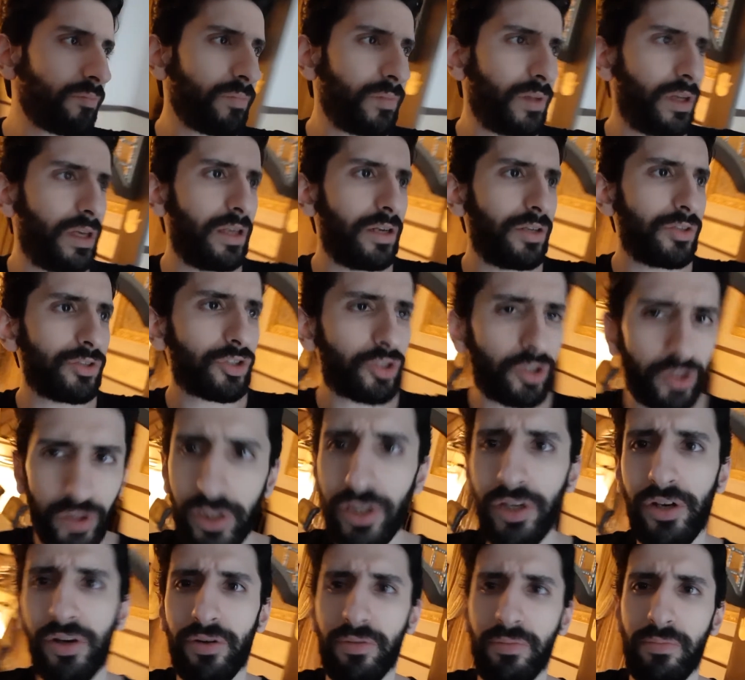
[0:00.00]
It is
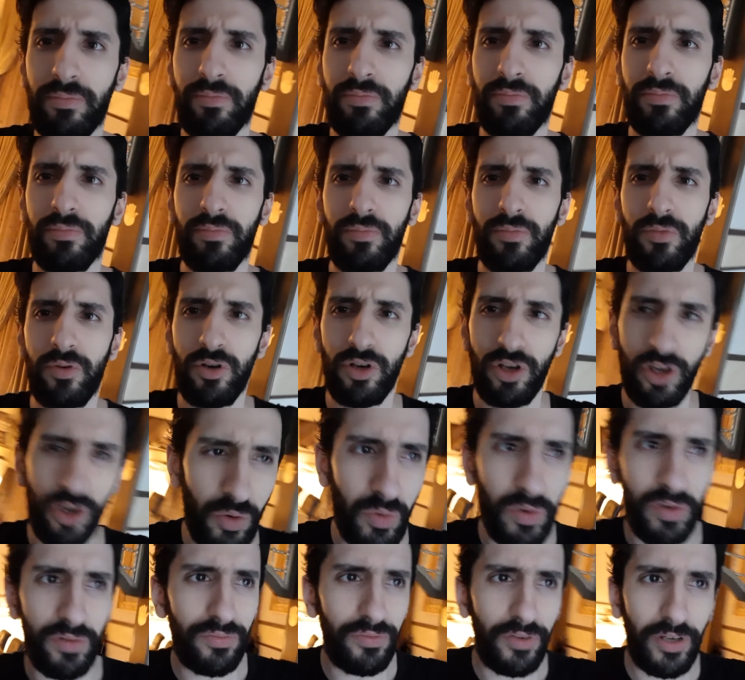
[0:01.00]
clear. No
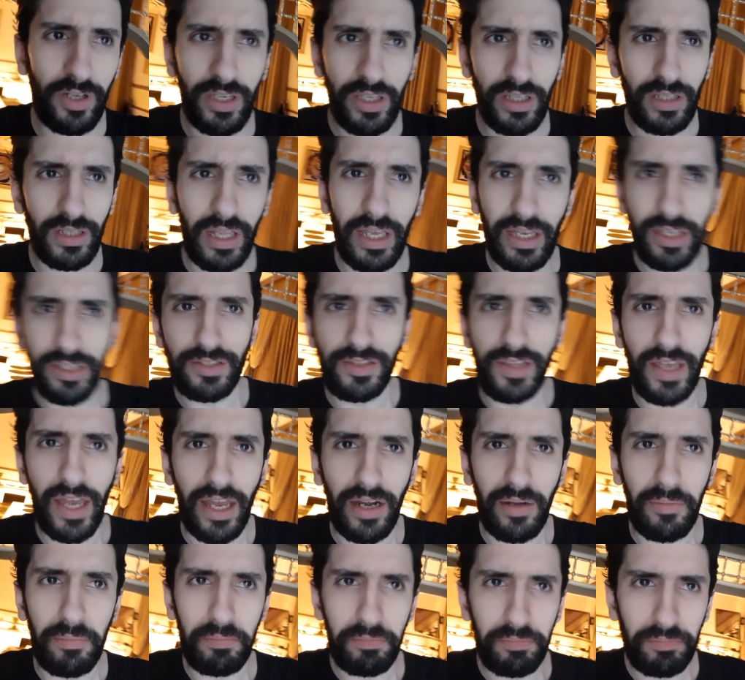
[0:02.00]
one fucking likes
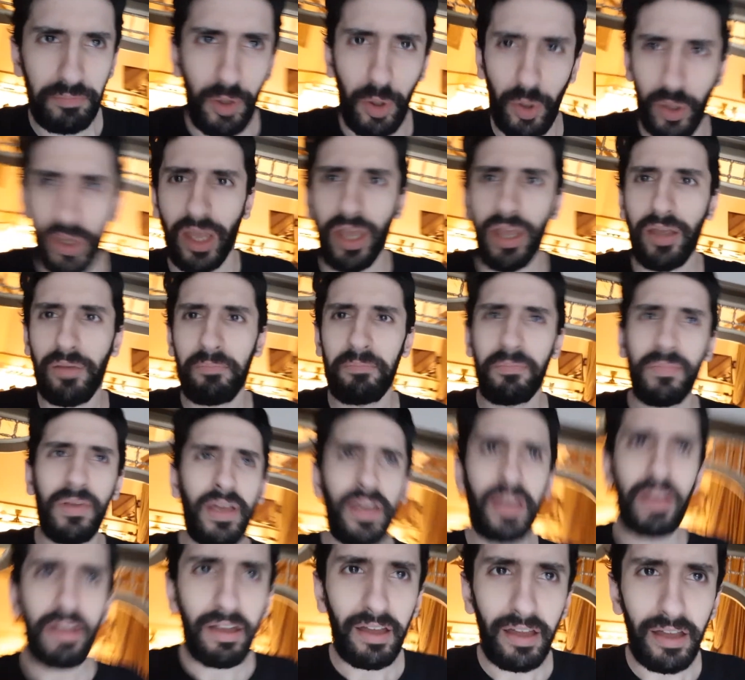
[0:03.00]
that, okay?
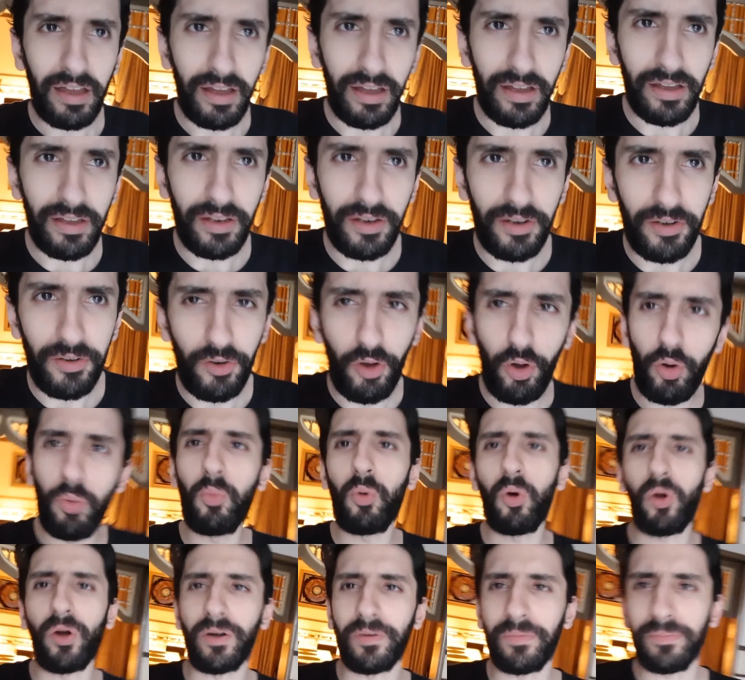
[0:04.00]
No
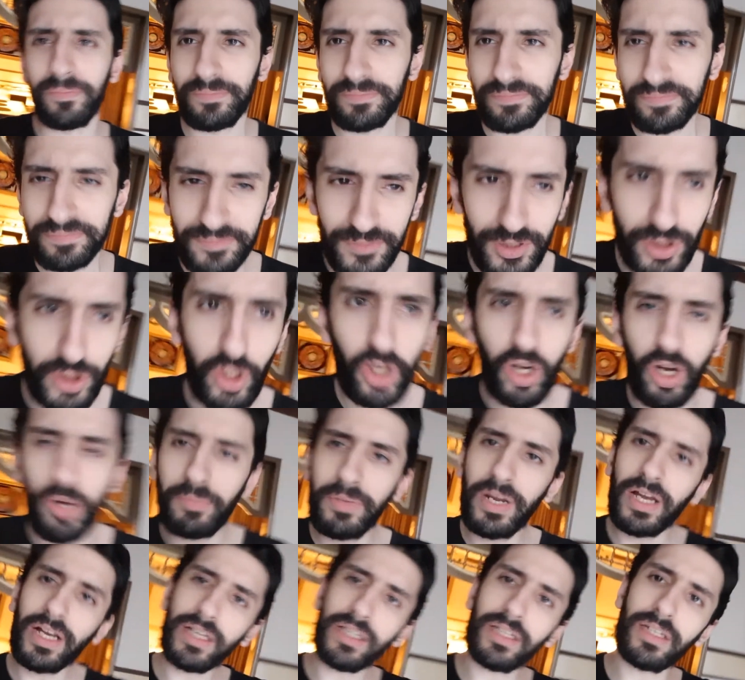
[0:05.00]
more. So I'm
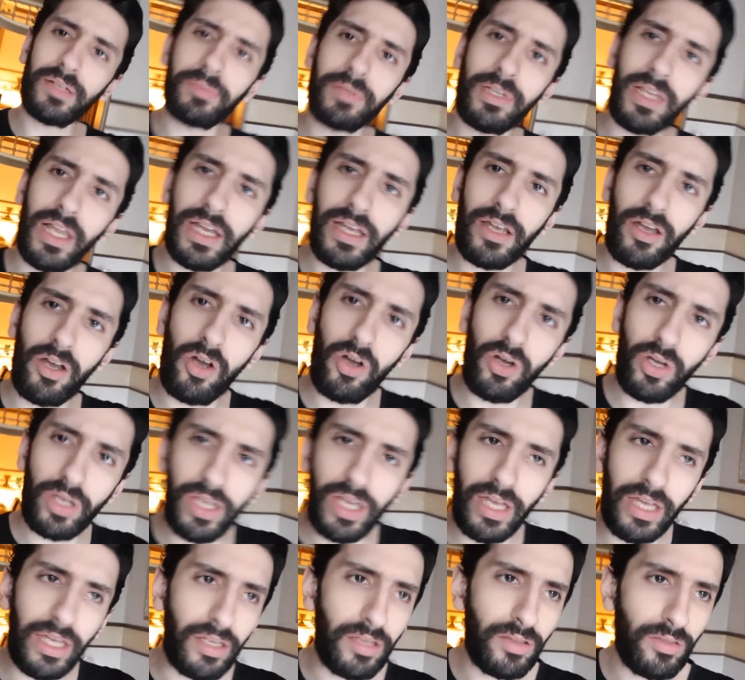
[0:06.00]
not going to be like,
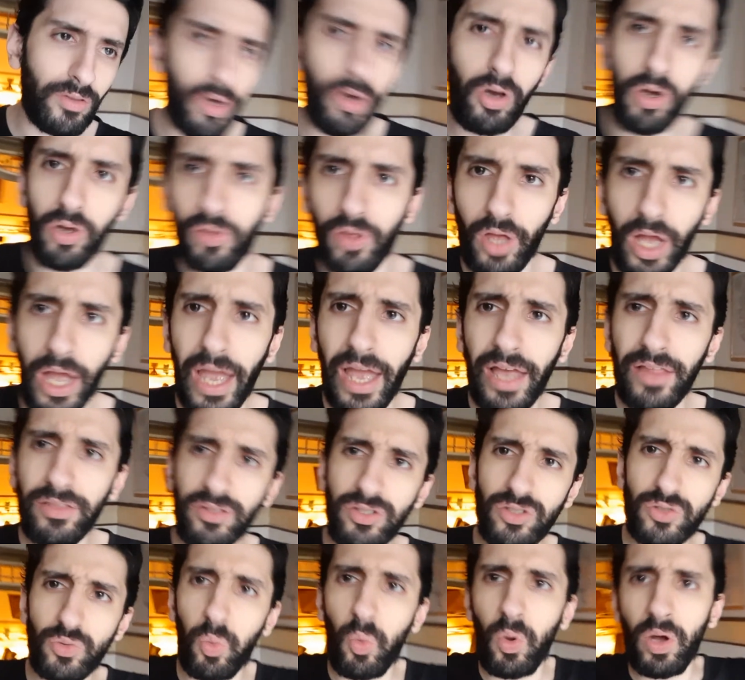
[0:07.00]
okay, oh, I had
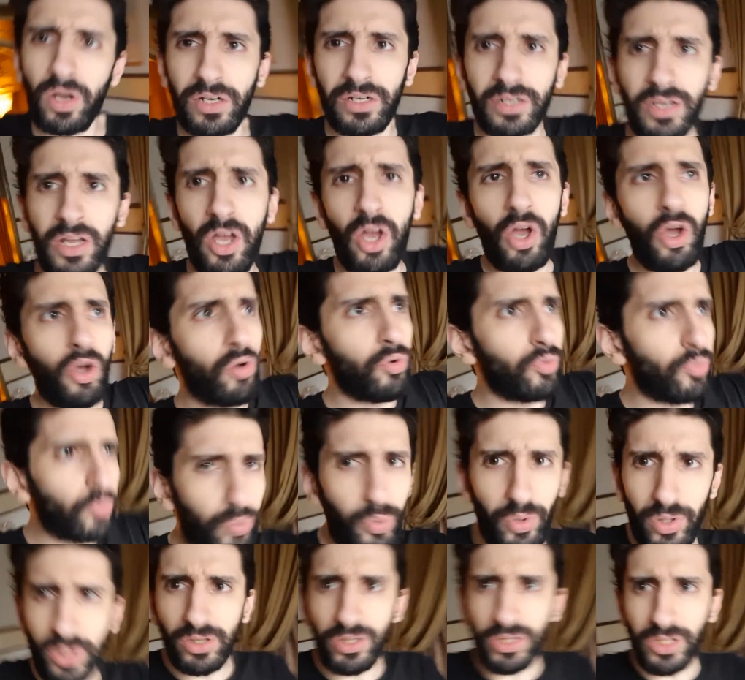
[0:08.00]
this one
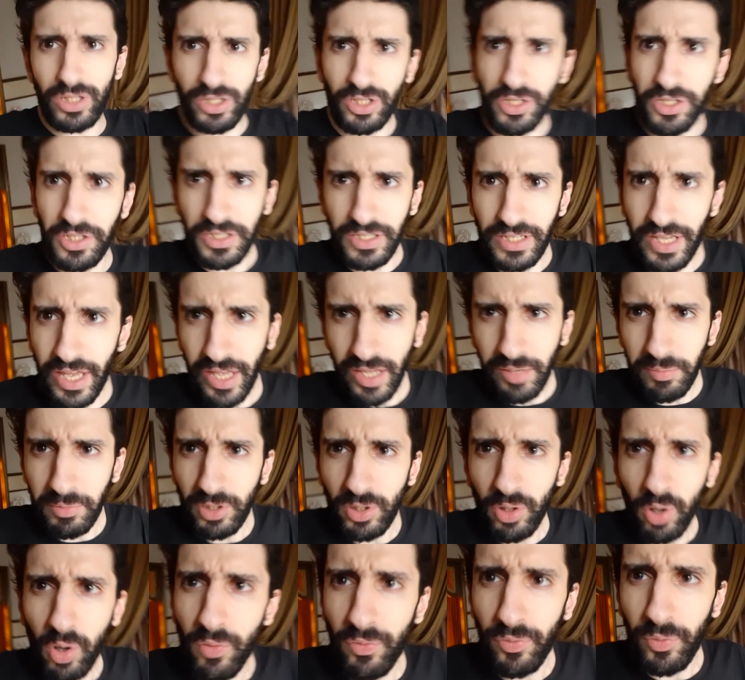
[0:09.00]
really good game in
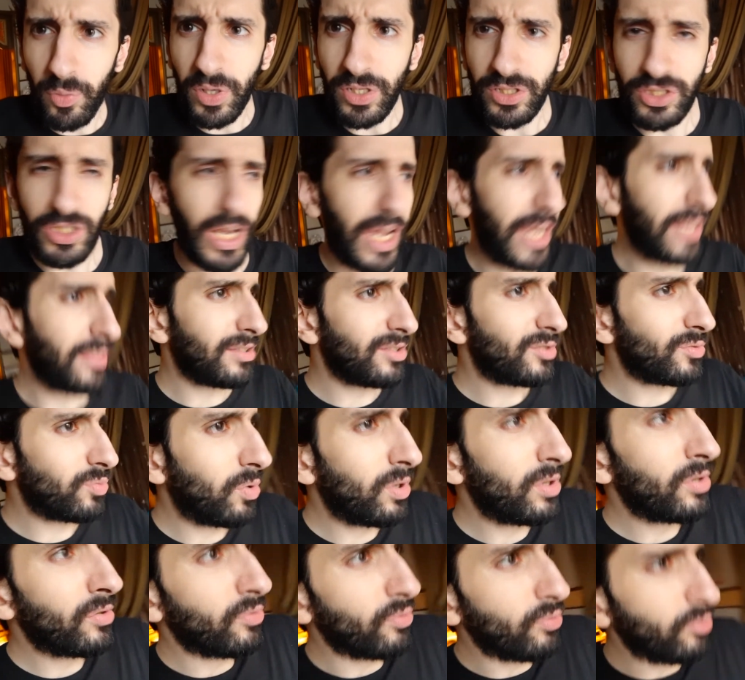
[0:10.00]
Overwatch. I had this
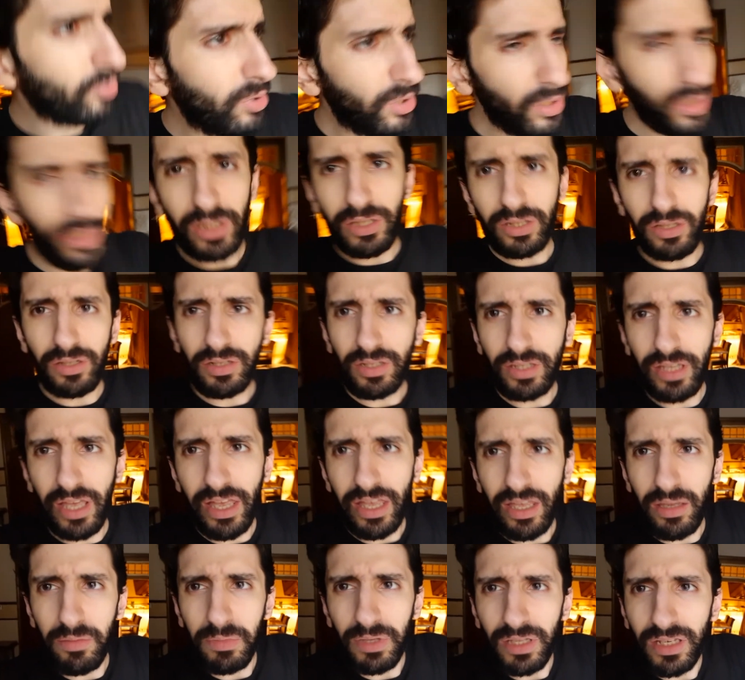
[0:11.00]
one really good
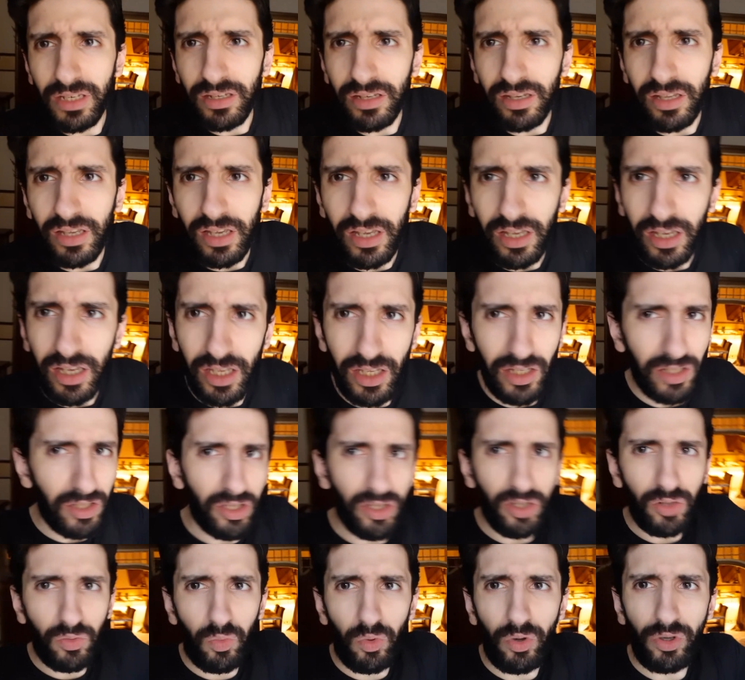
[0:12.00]
game in, in
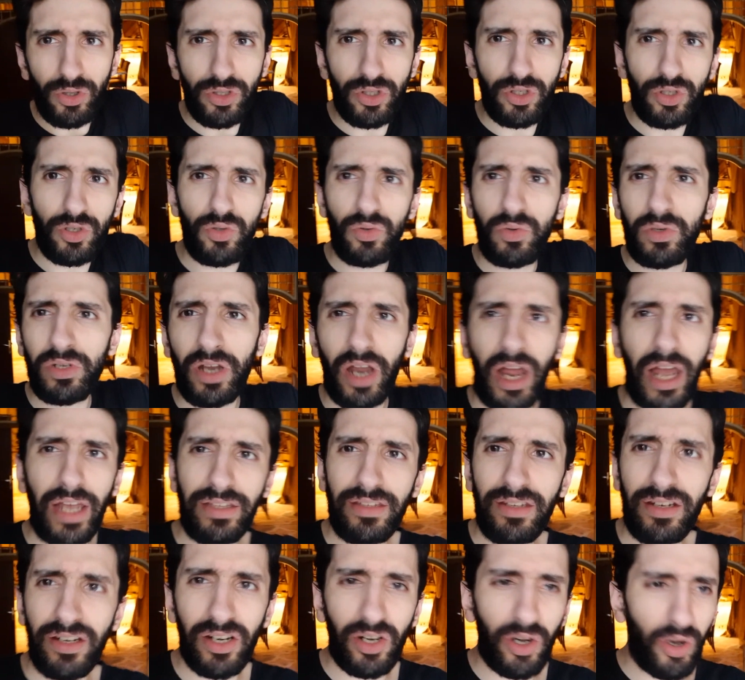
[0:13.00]
Guild Wars two, and I
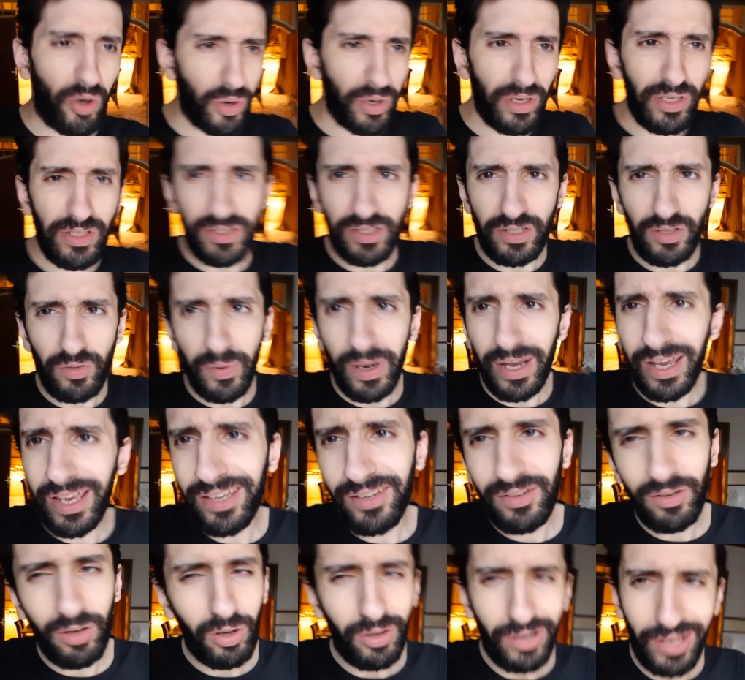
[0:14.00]
did a crazy
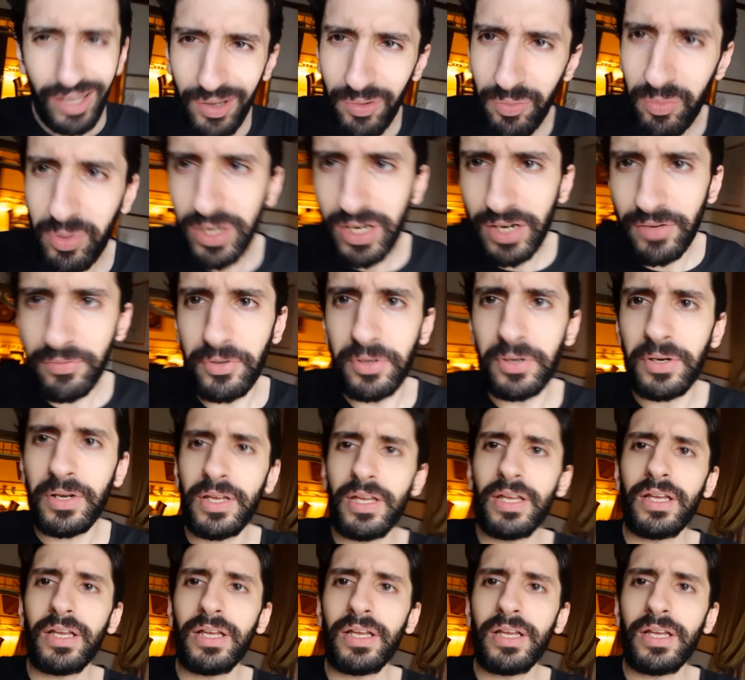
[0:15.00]
raid. Okay, whatever.